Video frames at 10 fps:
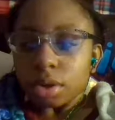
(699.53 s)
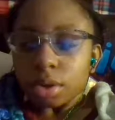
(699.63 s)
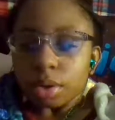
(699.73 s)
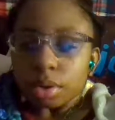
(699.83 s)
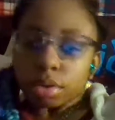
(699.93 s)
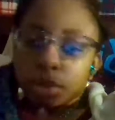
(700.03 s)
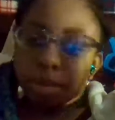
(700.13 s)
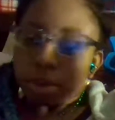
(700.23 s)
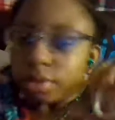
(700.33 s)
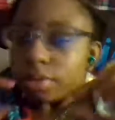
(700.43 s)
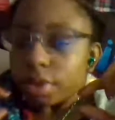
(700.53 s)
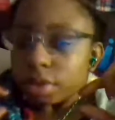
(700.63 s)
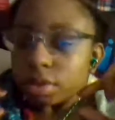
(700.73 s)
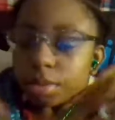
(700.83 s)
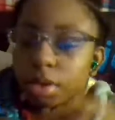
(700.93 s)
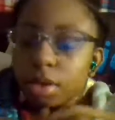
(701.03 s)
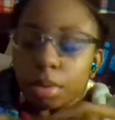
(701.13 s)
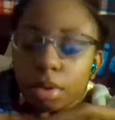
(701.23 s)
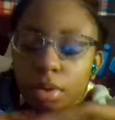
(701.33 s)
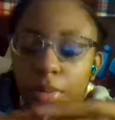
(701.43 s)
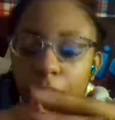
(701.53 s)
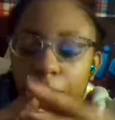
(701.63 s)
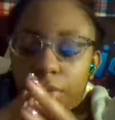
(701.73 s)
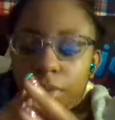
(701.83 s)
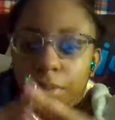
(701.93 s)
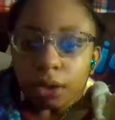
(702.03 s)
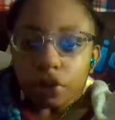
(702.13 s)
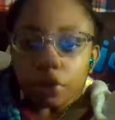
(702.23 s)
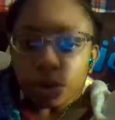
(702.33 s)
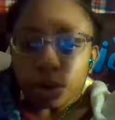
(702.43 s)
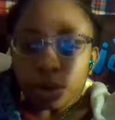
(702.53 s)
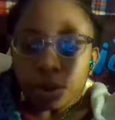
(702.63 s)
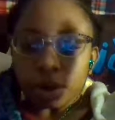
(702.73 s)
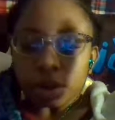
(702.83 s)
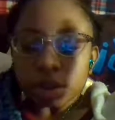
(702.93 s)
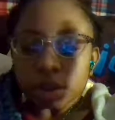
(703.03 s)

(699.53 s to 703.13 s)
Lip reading: Learned some little advice about it. I'm going to make another video about it.